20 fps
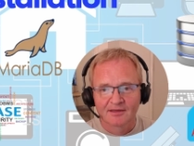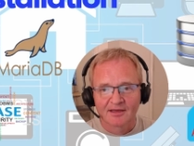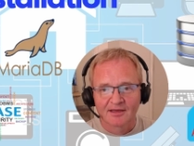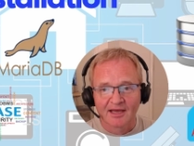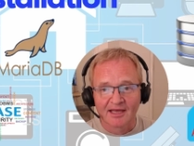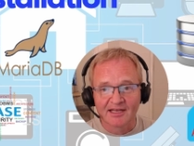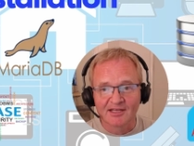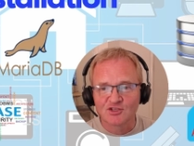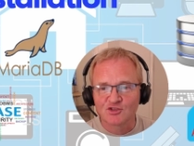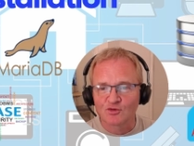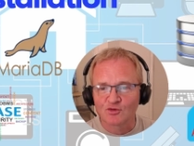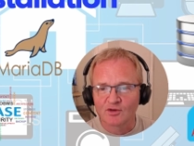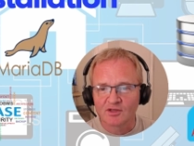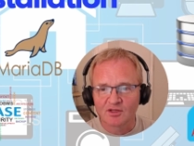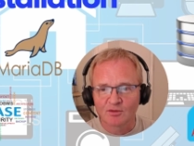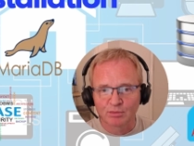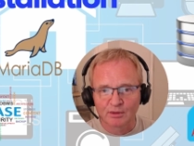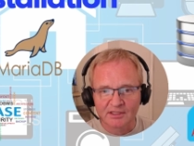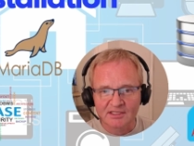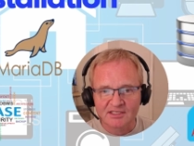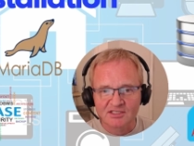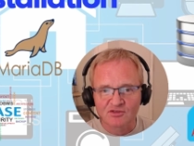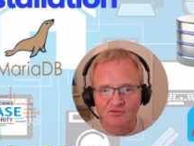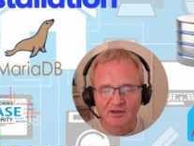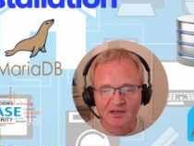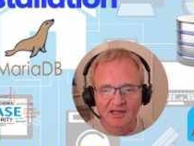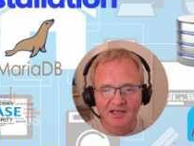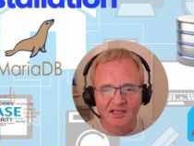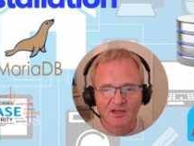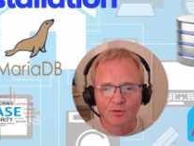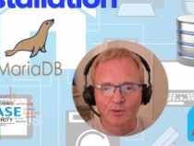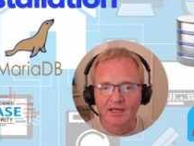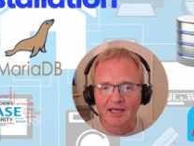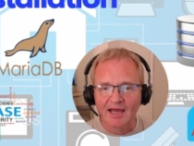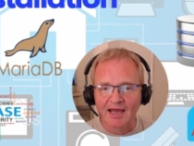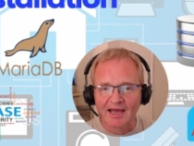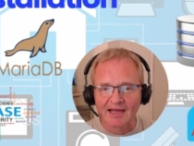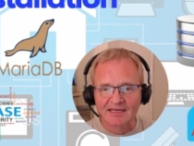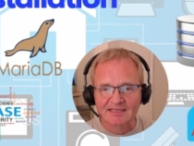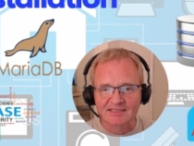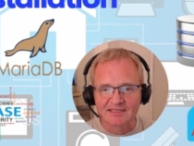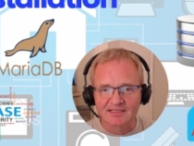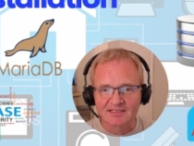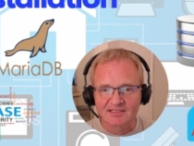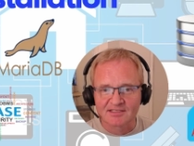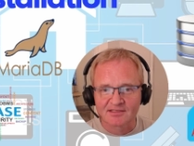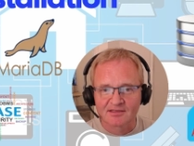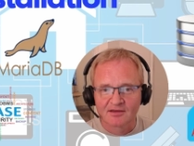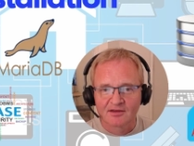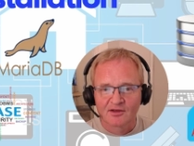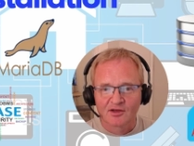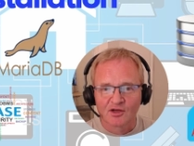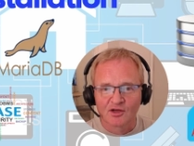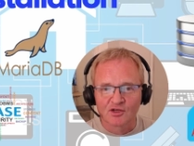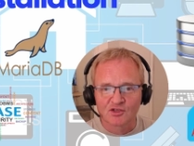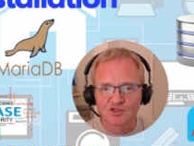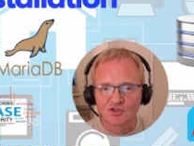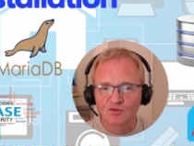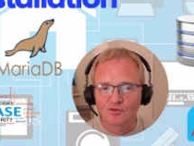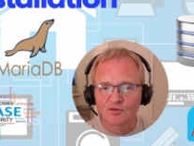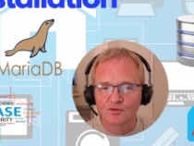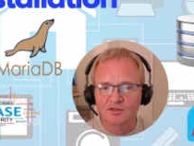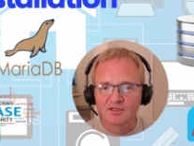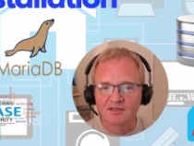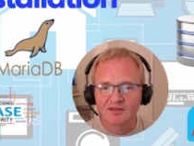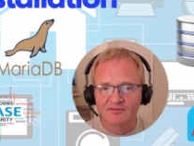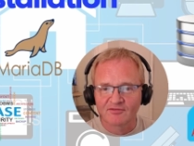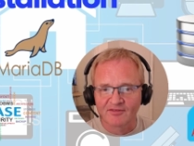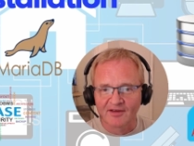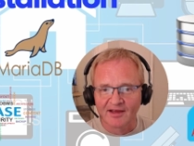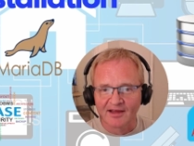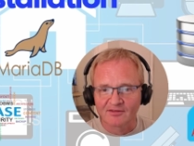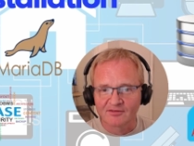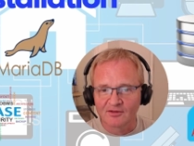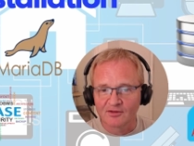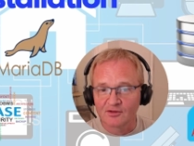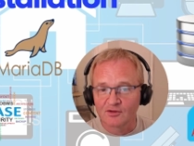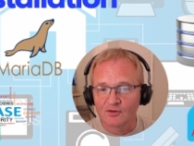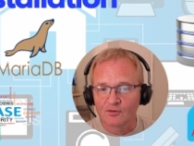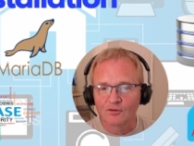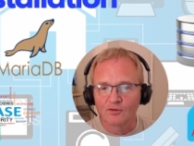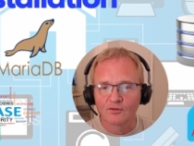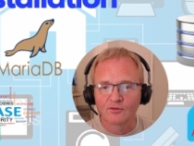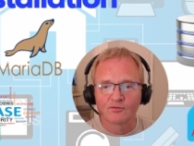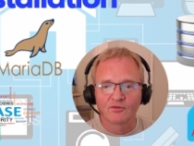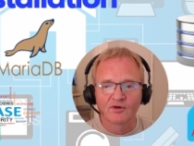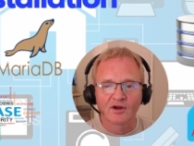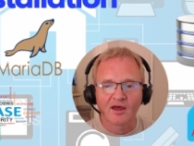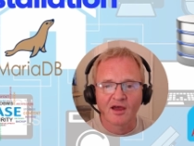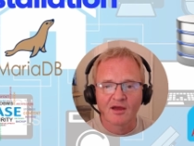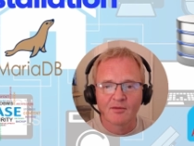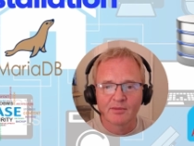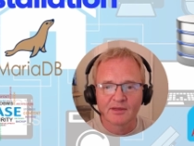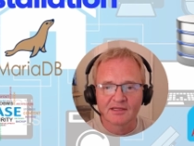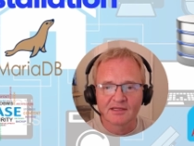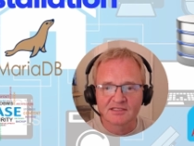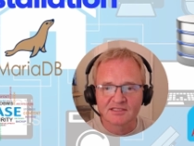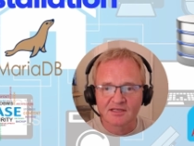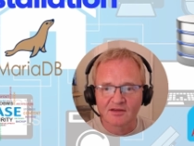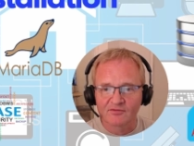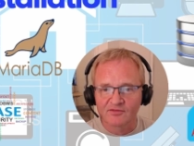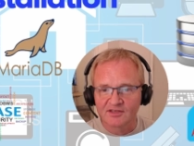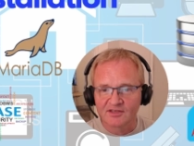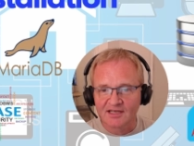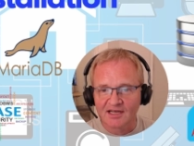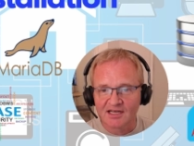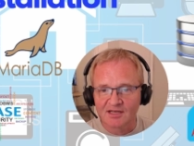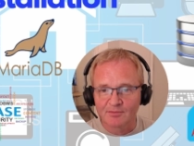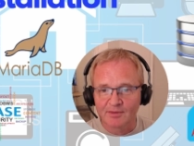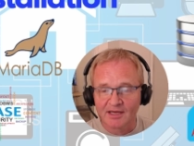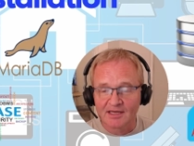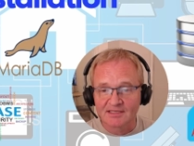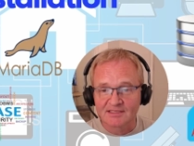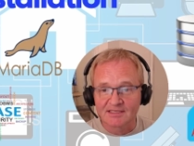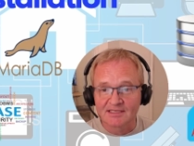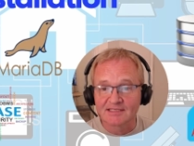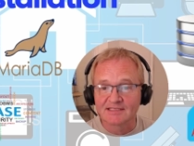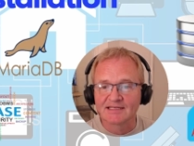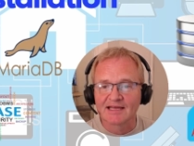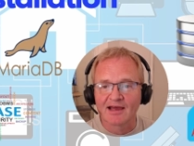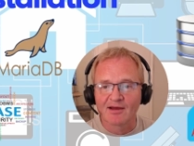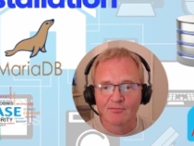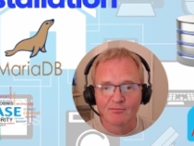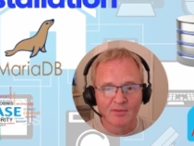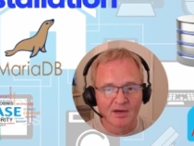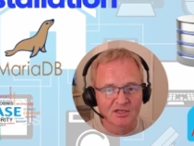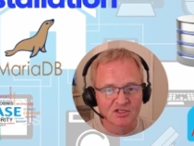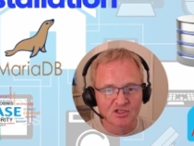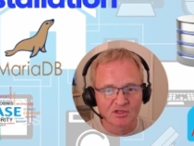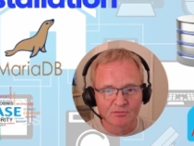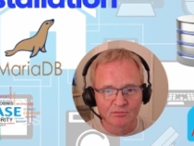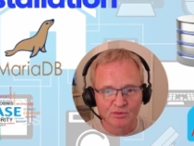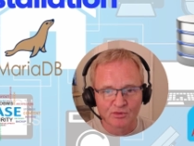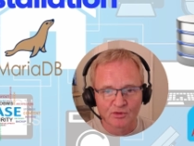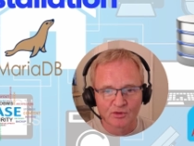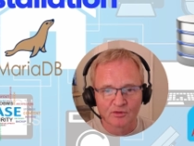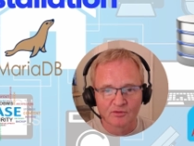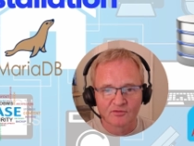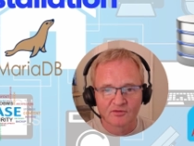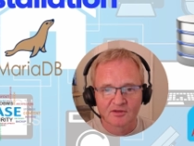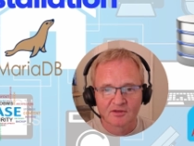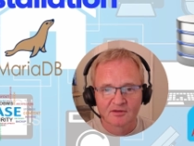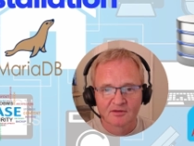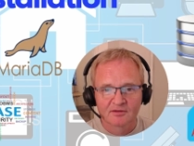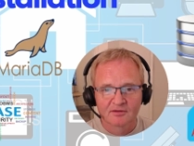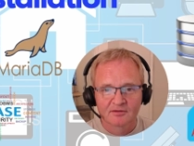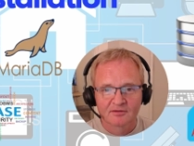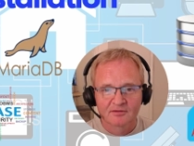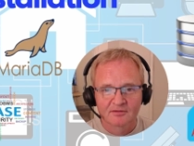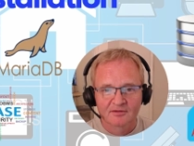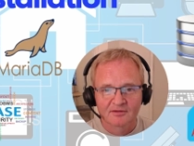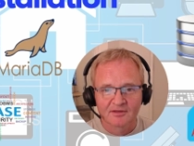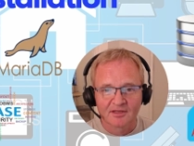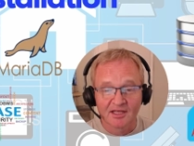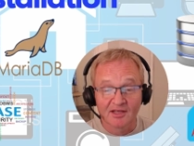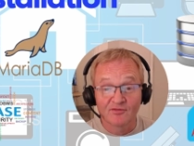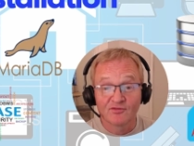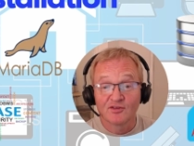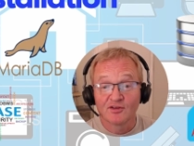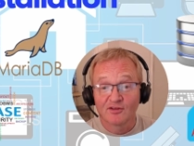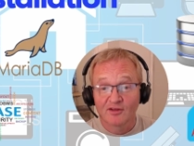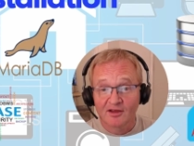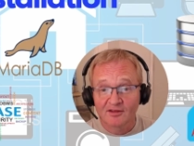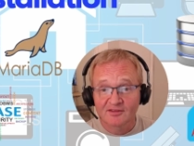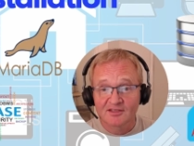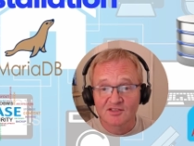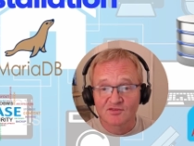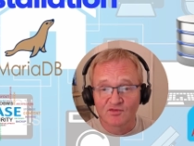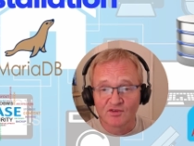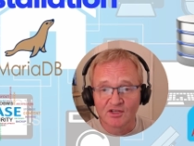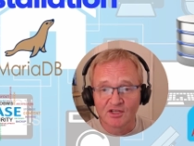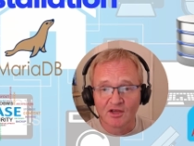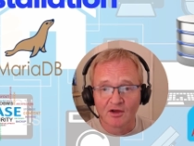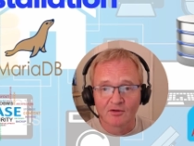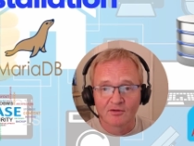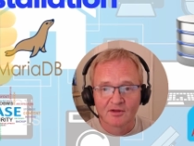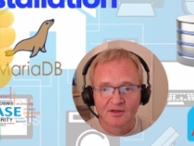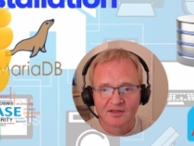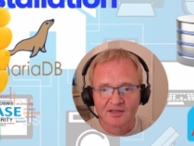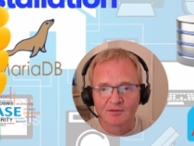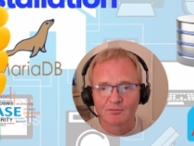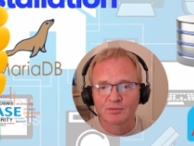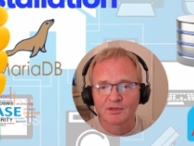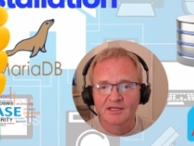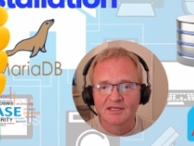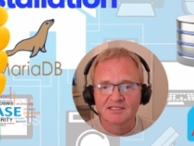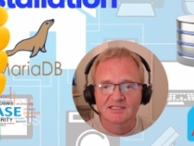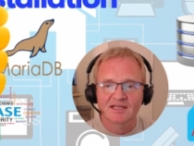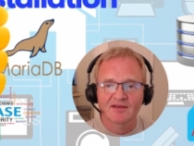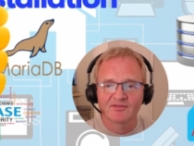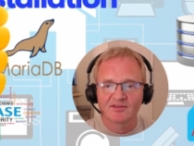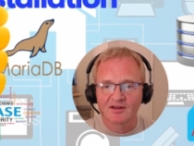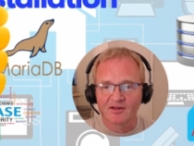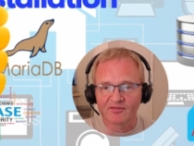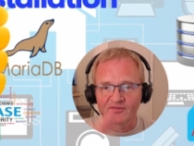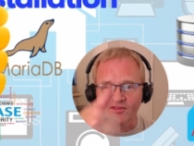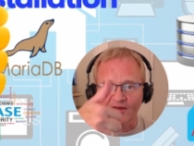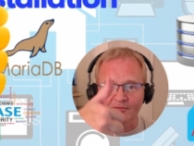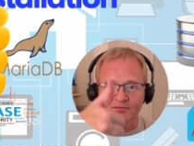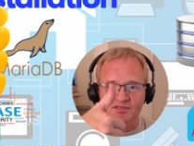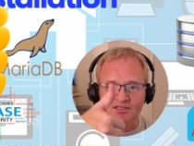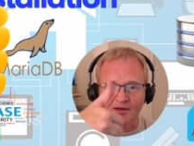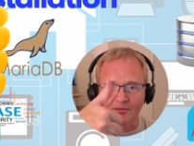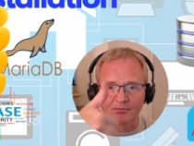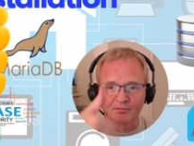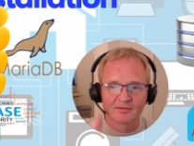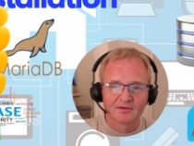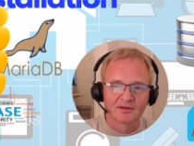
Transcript: and enjoying the blisteringly quick access assured in the fact that your reliability of the database is now much improved. If you like this video, then please give it a thumbs up.